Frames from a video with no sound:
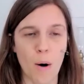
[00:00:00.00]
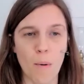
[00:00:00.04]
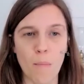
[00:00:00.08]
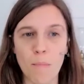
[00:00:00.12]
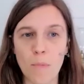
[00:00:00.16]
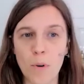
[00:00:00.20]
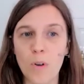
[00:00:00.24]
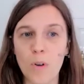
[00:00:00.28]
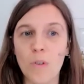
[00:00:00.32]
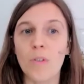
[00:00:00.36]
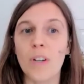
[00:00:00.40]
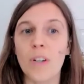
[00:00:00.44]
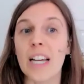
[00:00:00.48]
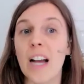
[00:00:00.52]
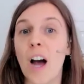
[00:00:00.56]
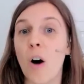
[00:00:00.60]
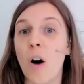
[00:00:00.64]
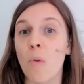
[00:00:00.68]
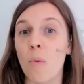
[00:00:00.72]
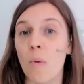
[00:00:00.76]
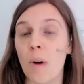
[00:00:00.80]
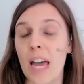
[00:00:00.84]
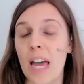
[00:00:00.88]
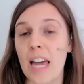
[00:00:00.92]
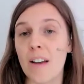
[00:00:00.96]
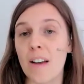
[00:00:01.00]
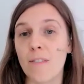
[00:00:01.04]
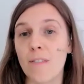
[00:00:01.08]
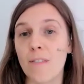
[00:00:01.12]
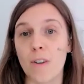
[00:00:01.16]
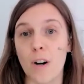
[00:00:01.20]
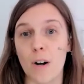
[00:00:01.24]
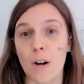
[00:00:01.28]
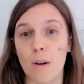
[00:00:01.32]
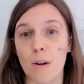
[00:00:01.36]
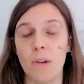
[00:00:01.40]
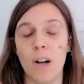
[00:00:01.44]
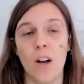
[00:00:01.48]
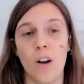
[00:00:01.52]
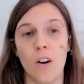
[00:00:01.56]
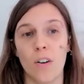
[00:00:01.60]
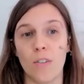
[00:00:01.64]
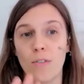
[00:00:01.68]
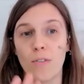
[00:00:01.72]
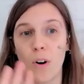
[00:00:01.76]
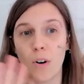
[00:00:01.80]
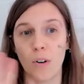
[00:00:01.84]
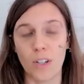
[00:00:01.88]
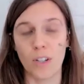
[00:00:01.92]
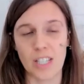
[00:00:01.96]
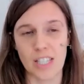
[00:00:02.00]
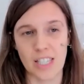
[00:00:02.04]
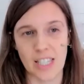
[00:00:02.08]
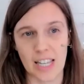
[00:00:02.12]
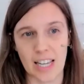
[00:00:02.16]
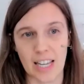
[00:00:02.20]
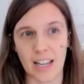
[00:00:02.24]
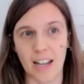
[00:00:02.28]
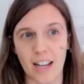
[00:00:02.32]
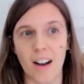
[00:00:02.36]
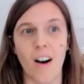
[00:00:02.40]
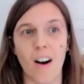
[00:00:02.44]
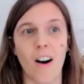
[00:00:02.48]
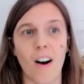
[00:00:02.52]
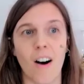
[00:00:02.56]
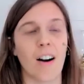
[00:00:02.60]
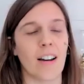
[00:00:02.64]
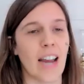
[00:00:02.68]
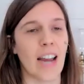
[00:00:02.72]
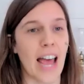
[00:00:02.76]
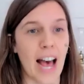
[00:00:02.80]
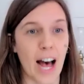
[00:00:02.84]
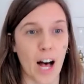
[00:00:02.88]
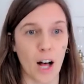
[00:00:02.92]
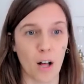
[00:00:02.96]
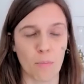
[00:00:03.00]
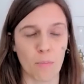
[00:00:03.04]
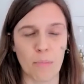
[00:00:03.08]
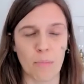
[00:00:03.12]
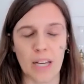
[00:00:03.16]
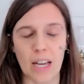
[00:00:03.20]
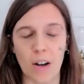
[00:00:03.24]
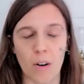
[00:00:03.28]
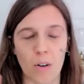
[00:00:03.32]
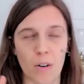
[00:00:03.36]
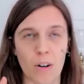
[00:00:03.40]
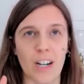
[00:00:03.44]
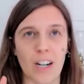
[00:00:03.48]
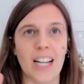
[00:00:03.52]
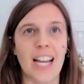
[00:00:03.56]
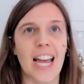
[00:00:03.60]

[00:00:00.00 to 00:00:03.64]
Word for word: moving away from focusing on helping or